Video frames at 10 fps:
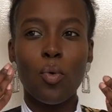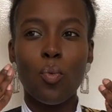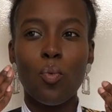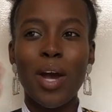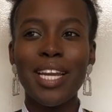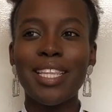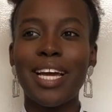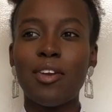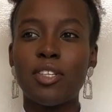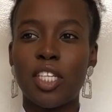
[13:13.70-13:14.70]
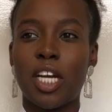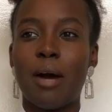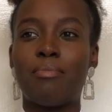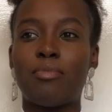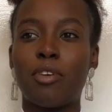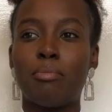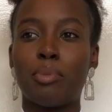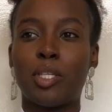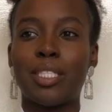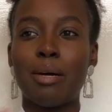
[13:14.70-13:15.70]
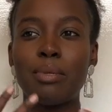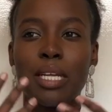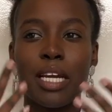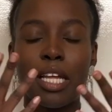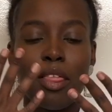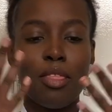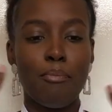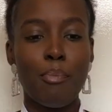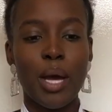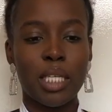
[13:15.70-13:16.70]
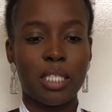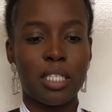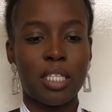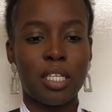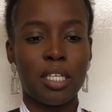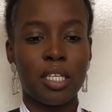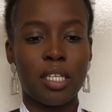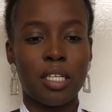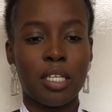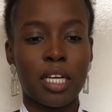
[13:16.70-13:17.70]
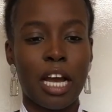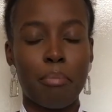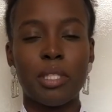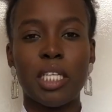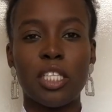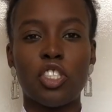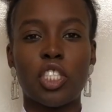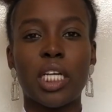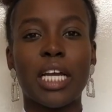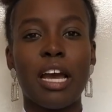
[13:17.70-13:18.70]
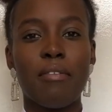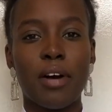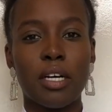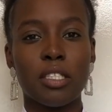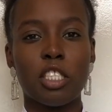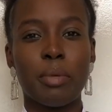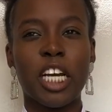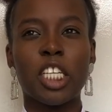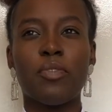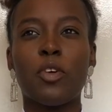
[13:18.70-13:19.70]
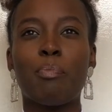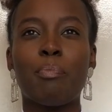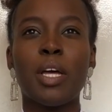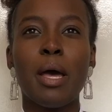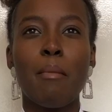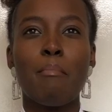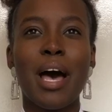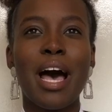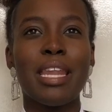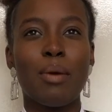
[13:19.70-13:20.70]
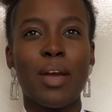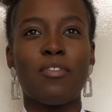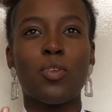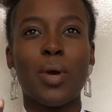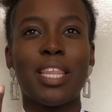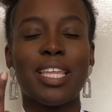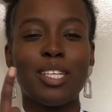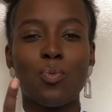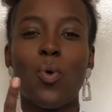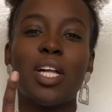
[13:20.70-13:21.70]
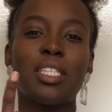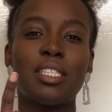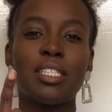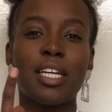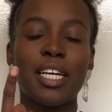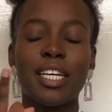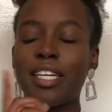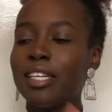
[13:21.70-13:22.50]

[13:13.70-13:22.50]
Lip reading: where did that logic come from? Because that was like the best capitalist trick ever, to make us feel bad that we have to wear things once. Like,